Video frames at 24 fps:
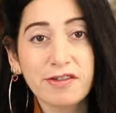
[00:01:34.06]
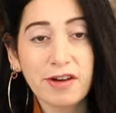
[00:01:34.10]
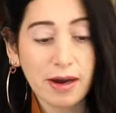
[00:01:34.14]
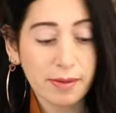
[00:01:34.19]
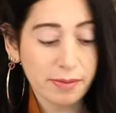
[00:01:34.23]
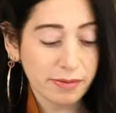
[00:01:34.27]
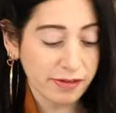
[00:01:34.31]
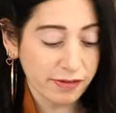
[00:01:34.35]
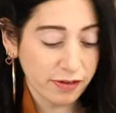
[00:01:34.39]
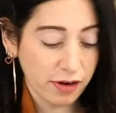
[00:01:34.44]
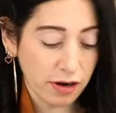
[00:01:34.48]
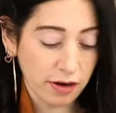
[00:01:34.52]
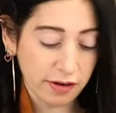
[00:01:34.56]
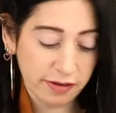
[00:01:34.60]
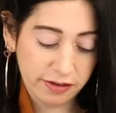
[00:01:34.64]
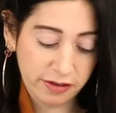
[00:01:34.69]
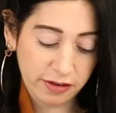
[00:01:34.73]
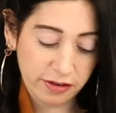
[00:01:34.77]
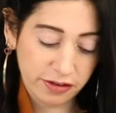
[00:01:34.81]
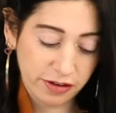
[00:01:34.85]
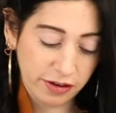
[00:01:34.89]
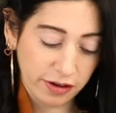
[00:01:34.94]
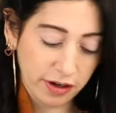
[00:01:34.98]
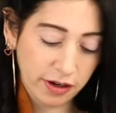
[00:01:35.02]
grams of
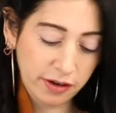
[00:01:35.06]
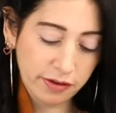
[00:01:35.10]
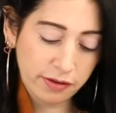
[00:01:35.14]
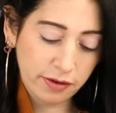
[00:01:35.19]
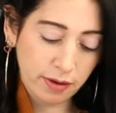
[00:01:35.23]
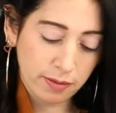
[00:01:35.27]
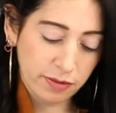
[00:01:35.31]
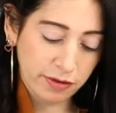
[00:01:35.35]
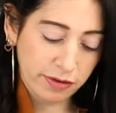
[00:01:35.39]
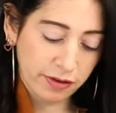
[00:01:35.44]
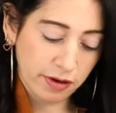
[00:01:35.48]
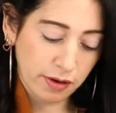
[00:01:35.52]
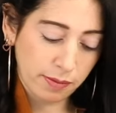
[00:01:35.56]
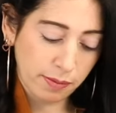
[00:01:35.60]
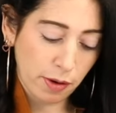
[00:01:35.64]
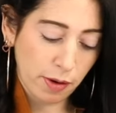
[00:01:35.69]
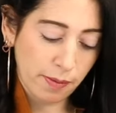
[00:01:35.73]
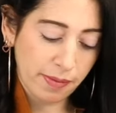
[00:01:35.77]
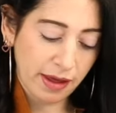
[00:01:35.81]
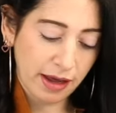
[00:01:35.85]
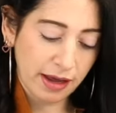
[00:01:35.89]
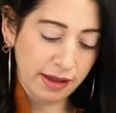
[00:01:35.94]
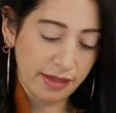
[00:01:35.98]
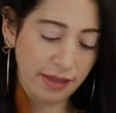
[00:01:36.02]
caster sugar, so I'm just going to
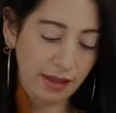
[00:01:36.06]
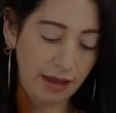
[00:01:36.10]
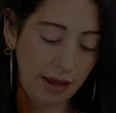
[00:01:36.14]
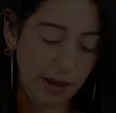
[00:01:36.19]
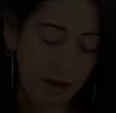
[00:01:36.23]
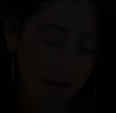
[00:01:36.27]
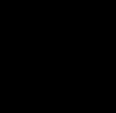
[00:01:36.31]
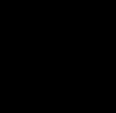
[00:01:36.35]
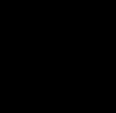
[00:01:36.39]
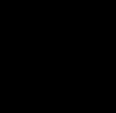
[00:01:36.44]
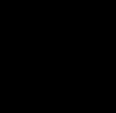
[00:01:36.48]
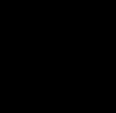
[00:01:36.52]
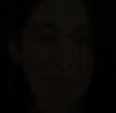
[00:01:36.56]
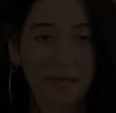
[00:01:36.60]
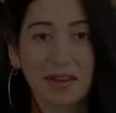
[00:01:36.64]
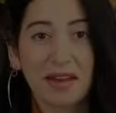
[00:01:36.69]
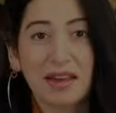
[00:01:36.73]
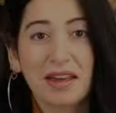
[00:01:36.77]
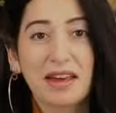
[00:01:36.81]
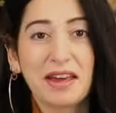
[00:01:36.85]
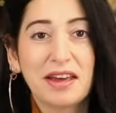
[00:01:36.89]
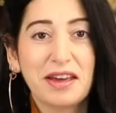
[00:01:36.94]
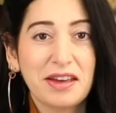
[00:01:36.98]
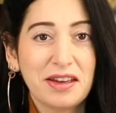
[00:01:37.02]
pop that in there.
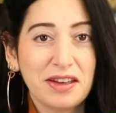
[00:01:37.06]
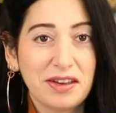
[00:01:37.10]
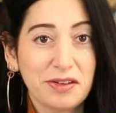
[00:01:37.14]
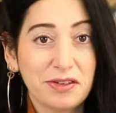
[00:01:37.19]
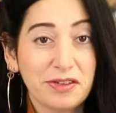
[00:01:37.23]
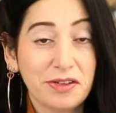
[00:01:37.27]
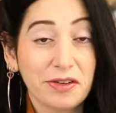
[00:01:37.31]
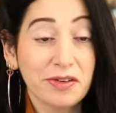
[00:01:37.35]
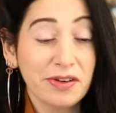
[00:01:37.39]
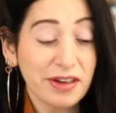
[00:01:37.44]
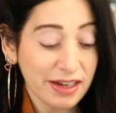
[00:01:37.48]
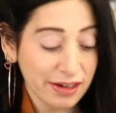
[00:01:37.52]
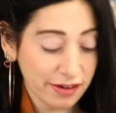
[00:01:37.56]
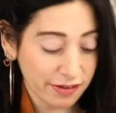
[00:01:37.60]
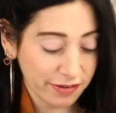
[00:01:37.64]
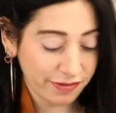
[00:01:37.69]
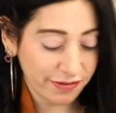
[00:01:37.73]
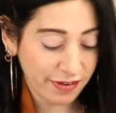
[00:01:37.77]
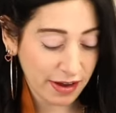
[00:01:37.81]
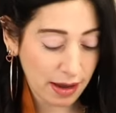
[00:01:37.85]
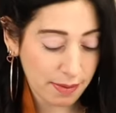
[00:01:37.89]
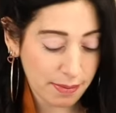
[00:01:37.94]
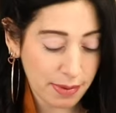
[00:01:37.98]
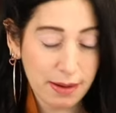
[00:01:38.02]
You do need a
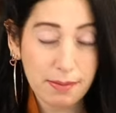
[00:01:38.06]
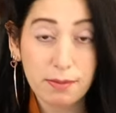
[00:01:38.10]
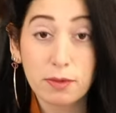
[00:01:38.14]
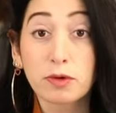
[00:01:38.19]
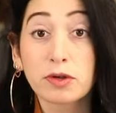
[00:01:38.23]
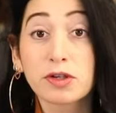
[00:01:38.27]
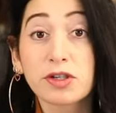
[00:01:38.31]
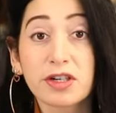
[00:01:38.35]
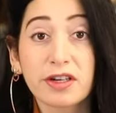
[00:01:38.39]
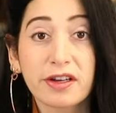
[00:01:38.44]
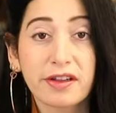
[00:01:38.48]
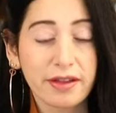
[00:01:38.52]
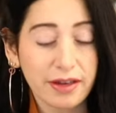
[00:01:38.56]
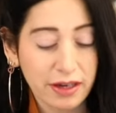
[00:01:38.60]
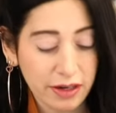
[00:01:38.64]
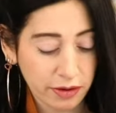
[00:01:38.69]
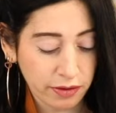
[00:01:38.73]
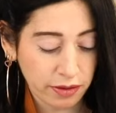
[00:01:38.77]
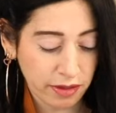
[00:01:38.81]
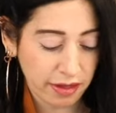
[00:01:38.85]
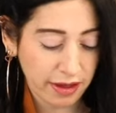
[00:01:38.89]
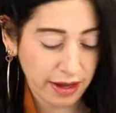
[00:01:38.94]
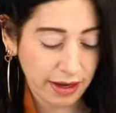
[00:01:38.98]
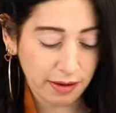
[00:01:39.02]
fair bit more sugar than
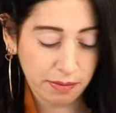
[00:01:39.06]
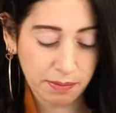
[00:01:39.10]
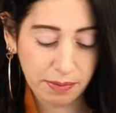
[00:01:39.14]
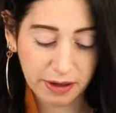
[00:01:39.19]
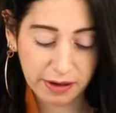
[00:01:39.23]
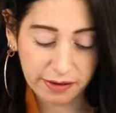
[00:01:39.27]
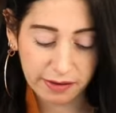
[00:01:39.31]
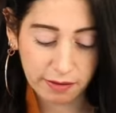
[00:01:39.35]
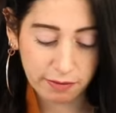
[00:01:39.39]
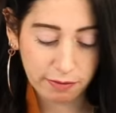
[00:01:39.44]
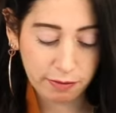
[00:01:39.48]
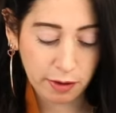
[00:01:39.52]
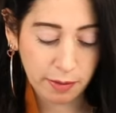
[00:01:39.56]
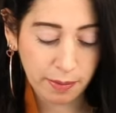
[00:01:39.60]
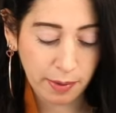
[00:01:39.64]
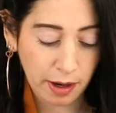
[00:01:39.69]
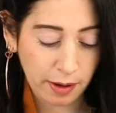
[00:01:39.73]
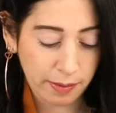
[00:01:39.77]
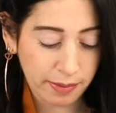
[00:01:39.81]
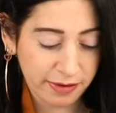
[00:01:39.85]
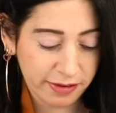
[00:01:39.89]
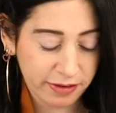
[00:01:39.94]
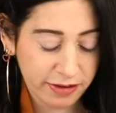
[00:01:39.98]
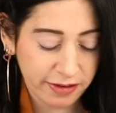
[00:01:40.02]
you'd think because the
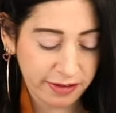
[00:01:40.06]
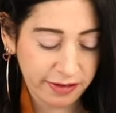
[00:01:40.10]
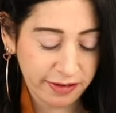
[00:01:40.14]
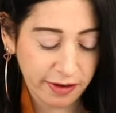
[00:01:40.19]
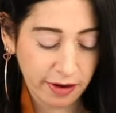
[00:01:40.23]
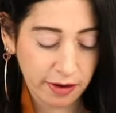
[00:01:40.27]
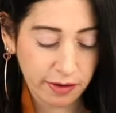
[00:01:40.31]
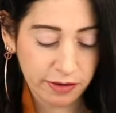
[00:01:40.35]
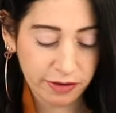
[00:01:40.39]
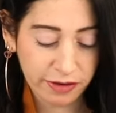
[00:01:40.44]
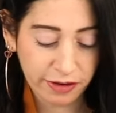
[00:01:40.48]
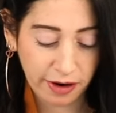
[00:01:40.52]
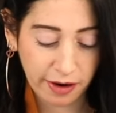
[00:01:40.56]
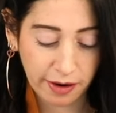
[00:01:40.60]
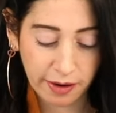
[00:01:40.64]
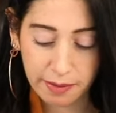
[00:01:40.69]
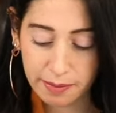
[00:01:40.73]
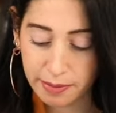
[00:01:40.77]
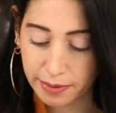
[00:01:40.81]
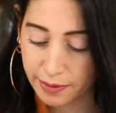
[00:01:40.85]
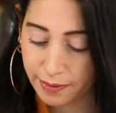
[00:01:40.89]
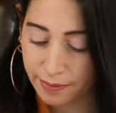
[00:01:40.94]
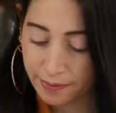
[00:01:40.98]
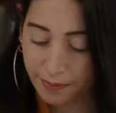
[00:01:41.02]
rhubarb is just so
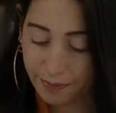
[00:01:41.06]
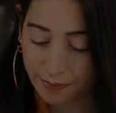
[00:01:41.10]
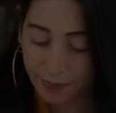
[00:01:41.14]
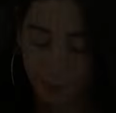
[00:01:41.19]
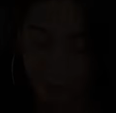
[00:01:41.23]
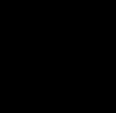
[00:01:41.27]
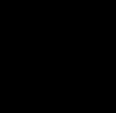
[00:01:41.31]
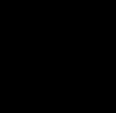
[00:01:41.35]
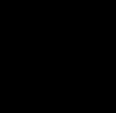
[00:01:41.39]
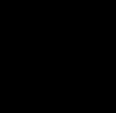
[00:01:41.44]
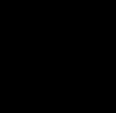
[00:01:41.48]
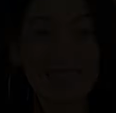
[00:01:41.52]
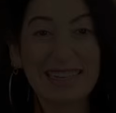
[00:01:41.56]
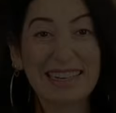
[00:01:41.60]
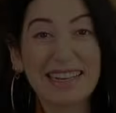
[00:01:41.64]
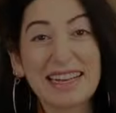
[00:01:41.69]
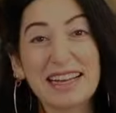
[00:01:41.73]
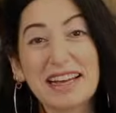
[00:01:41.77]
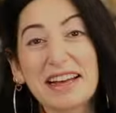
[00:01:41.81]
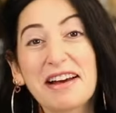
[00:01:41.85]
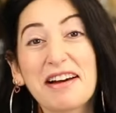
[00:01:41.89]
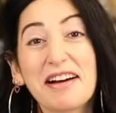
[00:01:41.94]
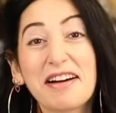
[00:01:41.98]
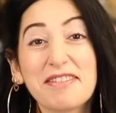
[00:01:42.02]
sharp.
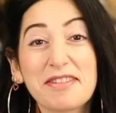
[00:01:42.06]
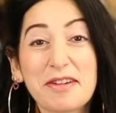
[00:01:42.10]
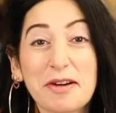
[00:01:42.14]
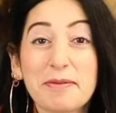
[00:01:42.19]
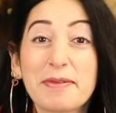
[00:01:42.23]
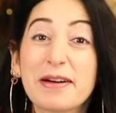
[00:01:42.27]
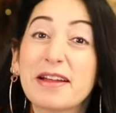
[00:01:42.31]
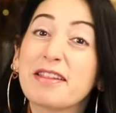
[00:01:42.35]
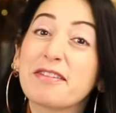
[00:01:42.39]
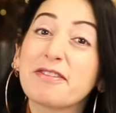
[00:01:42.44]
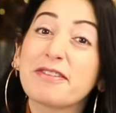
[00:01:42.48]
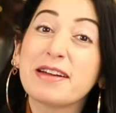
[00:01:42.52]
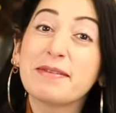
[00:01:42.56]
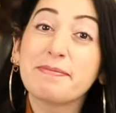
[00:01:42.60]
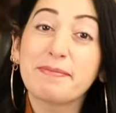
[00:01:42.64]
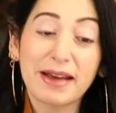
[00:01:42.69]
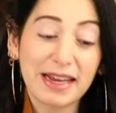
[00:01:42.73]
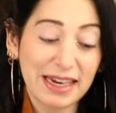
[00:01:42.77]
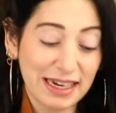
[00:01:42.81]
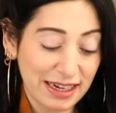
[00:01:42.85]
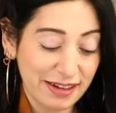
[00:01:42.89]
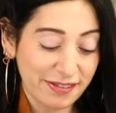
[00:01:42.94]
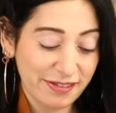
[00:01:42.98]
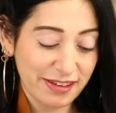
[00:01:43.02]
I've got my 3
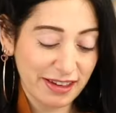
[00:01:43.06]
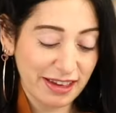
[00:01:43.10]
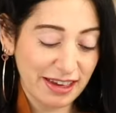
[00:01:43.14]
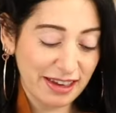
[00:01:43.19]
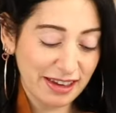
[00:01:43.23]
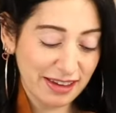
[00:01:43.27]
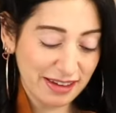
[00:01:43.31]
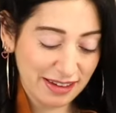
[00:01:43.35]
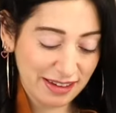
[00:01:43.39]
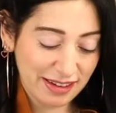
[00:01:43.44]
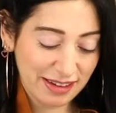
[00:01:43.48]
bay leaves here.